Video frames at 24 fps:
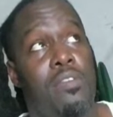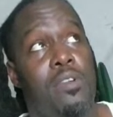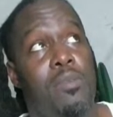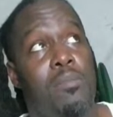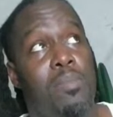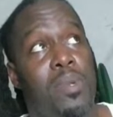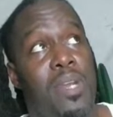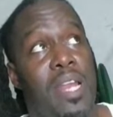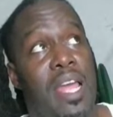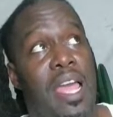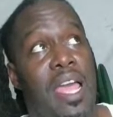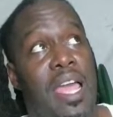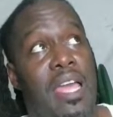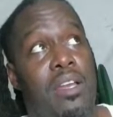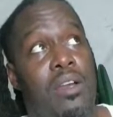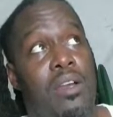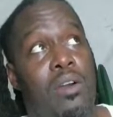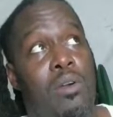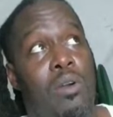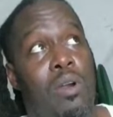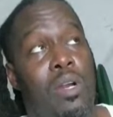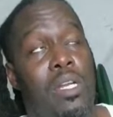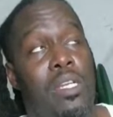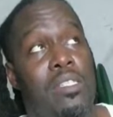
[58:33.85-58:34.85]
different
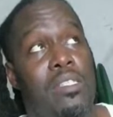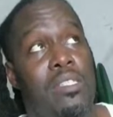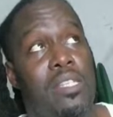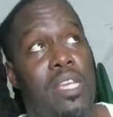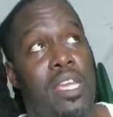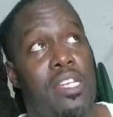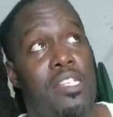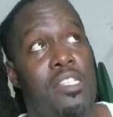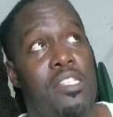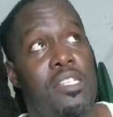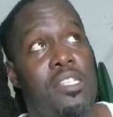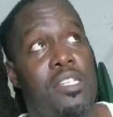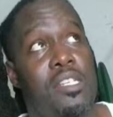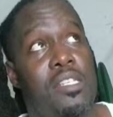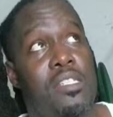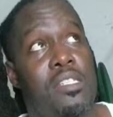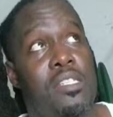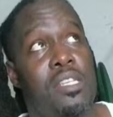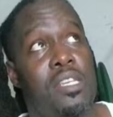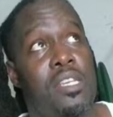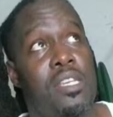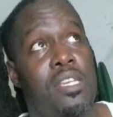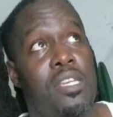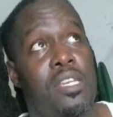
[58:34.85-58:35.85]
black
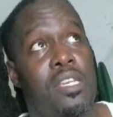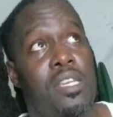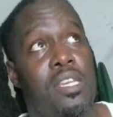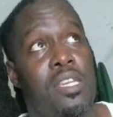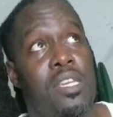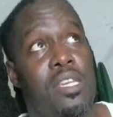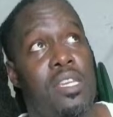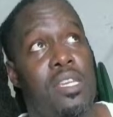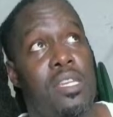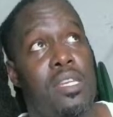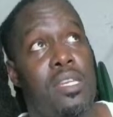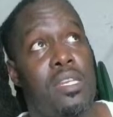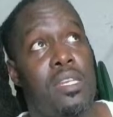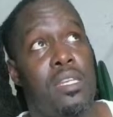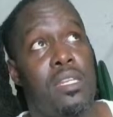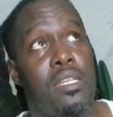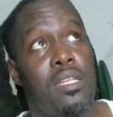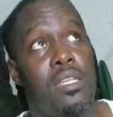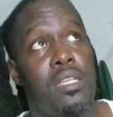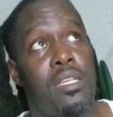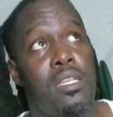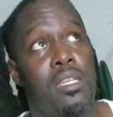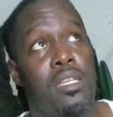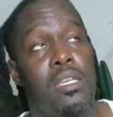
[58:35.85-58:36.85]
organizations
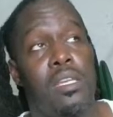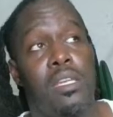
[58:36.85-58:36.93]
and